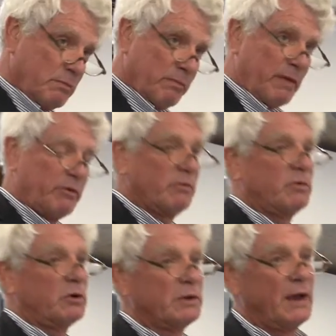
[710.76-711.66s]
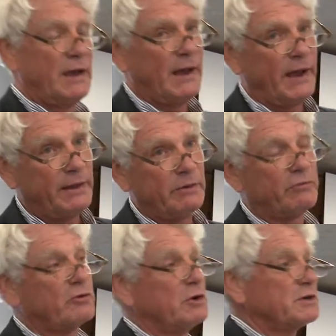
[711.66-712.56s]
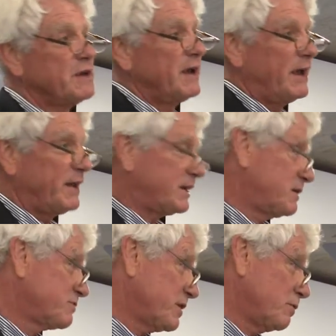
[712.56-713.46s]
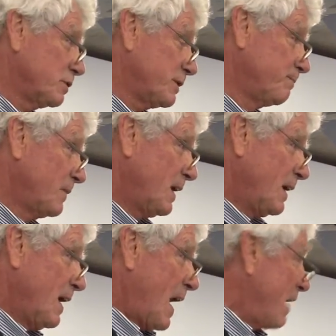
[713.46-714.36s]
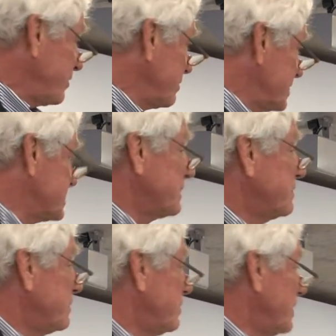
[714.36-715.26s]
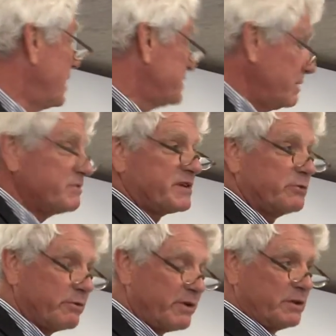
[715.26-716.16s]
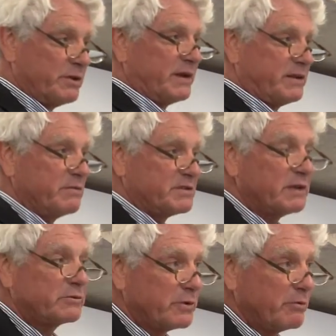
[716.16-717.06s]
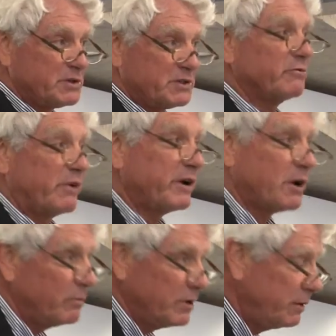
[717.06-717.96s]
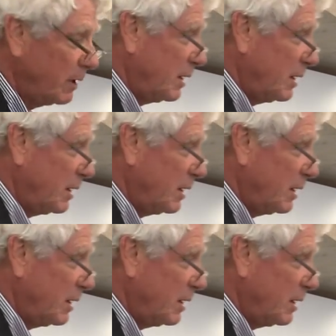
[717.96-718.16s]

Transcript: member of the board and, of course, an active shareholder. I think this at the 19th, during the 19th century was not very common